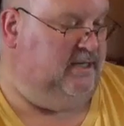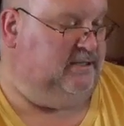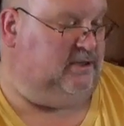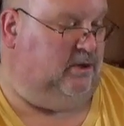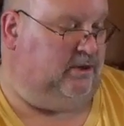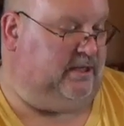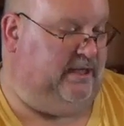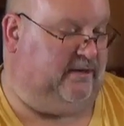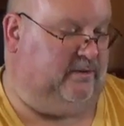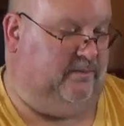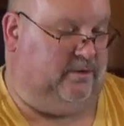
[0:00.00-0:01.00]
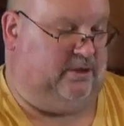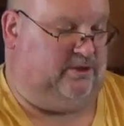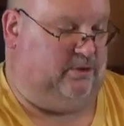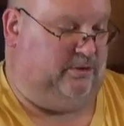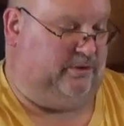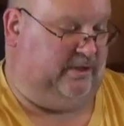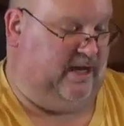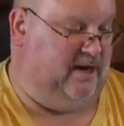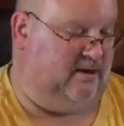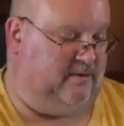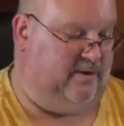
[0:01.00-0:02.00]
So I'll connect remote control to the
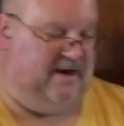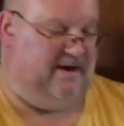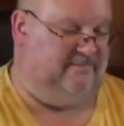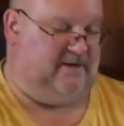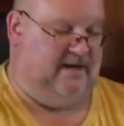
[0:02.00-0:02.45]
aircraft.